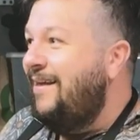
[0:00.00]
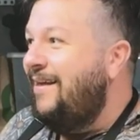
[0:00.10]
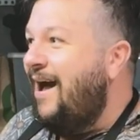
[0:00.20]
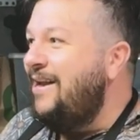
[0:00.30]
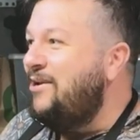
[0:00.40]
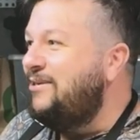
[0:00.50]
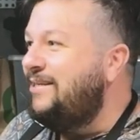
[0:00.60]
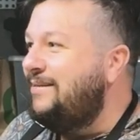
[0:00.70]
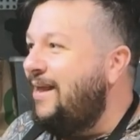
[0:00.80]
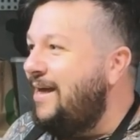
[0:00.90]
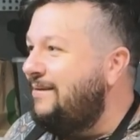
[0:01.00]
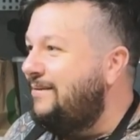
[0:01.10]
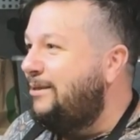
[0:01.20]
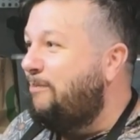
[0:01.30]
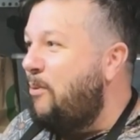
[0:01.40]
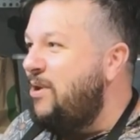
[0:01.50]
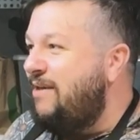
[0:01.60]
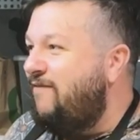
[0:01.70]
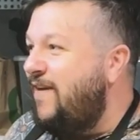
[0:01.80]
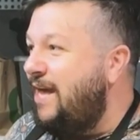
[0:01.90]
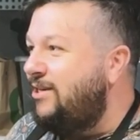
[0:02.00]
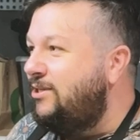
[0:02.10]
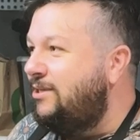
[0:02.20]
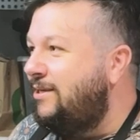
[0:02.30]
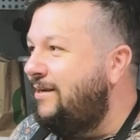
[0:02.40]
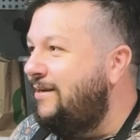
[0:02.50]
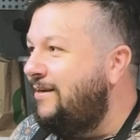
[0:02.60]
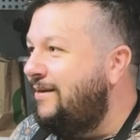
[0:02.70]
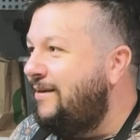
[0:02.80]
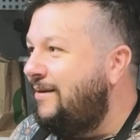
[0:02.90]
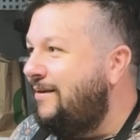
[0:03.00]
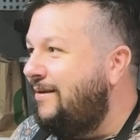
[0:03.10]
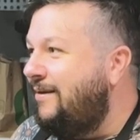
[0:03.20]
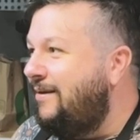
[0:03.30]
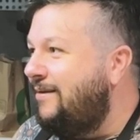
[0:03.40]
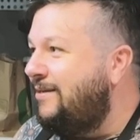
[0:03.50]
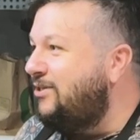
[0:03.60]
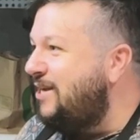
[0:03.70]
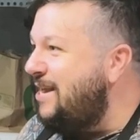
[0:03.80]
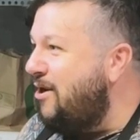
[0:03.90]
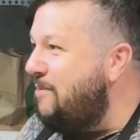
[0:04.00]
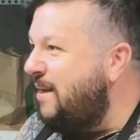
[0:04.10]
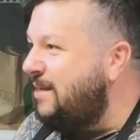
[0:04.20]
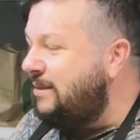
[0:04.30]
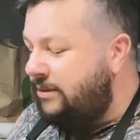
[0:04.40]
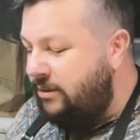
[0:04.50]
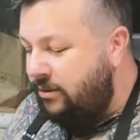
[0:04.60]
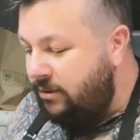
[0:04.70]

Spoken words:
I know she's spawning fish. Does she know about this?